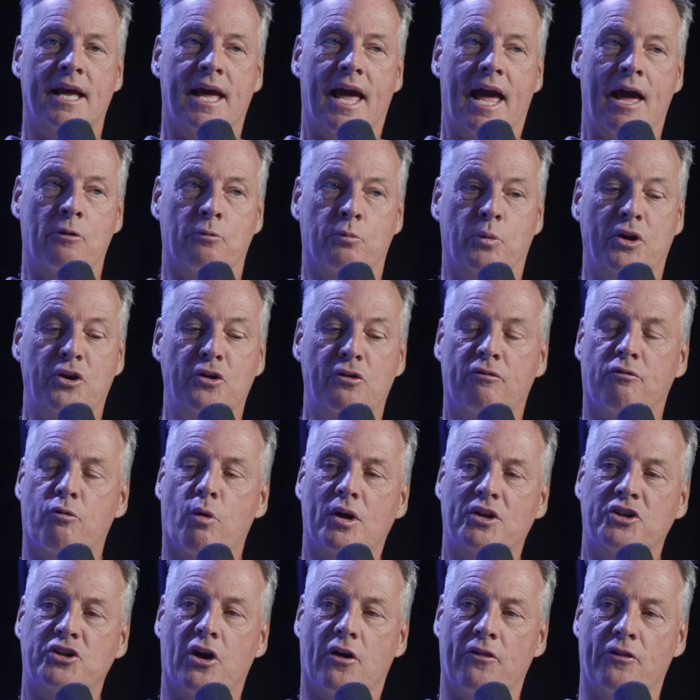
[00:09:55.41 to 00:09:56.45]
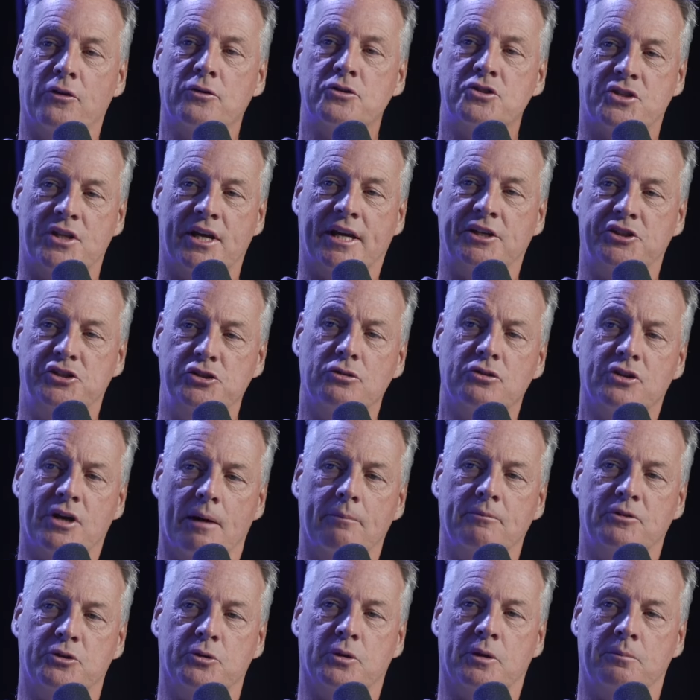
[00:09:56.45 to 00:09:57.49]
And when you've worked on those things, you'll
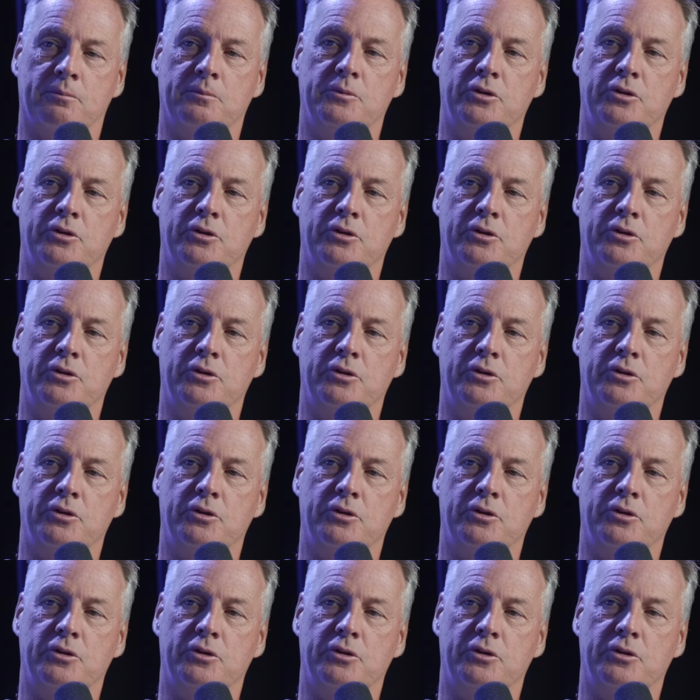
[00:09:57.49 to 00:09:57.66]
come to a